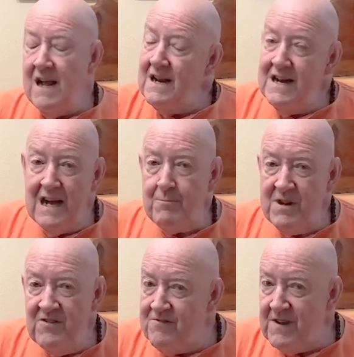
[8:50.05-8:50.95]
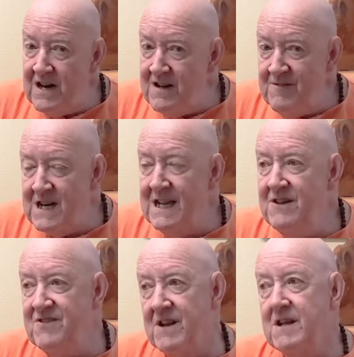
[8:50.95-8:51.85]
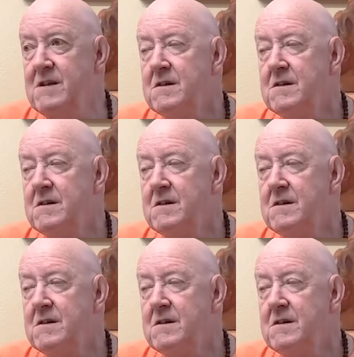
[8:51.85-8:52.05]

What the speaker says: And it happens very, very easily.